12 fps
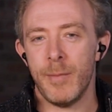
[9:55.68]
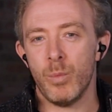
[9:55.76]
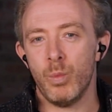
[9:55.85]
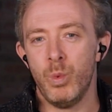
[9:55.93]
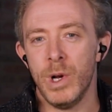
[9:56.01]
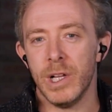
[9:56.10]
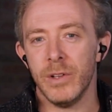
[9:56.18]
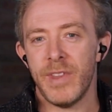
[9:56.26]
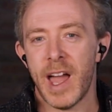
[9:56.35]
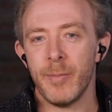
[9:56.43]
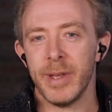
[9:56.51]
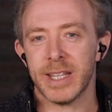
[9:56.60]
will
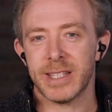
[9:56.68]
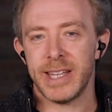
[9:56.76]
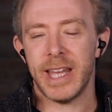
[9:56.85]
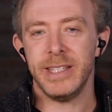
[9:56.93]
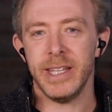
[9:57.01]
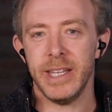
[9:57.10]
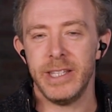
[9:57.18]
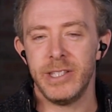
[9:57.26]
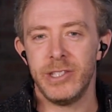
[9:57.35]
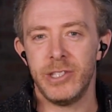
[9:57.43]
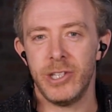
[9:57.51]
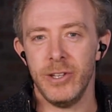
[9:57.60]
now be extended
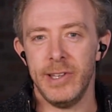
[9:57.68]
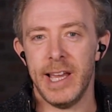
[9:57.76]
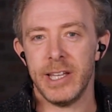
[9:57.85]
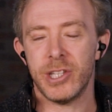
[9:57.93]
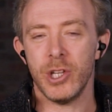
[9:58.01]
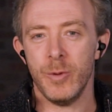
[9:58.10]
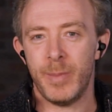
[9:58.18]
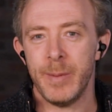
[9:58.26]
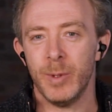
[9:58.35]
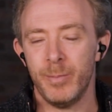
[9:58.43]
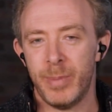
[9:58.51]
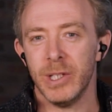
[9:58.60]
to layer two,
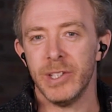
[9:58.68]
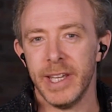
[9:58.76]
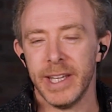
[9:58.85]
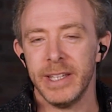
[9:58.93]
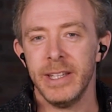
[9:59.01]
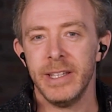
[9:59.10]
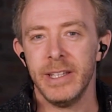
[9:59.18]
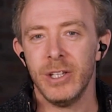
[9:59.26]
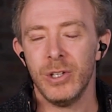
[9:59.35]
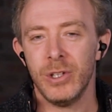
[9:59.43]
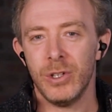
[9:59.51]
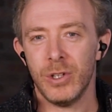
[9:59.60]
people building
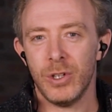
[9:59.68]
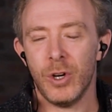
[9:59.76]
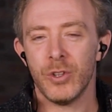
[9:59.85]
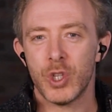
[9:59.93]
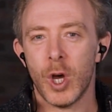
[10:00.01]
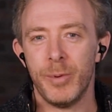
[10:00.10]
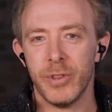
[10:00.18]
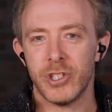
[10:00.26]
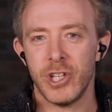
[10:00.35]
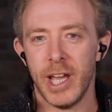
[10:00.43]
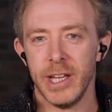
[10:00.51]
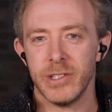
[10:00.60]
on top of the
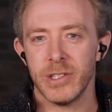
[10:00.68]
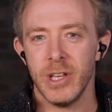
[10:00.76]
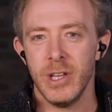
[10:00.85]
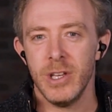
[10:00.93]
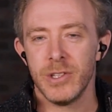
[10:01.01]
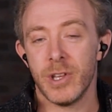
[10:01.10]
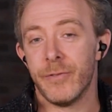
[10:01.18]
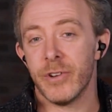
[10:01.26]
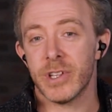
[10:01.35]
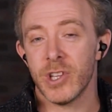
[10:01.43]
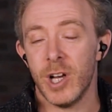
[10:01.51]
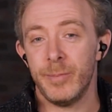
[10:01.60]
chains. So for
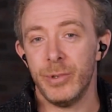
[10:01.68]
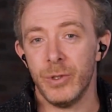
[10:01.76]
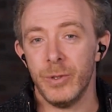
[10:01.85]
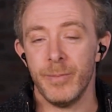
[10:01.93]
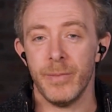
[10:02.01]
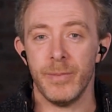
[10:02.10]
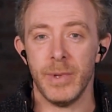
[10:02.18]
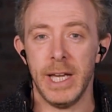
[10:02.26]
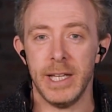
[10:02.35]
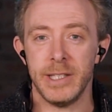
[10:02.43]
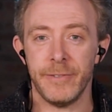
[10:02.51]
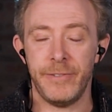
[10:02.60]
example,
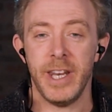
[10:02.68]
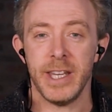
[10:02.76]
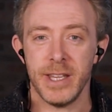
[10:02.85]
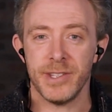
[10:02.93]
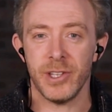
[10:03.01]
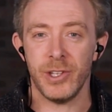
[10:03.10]
DFINITY is a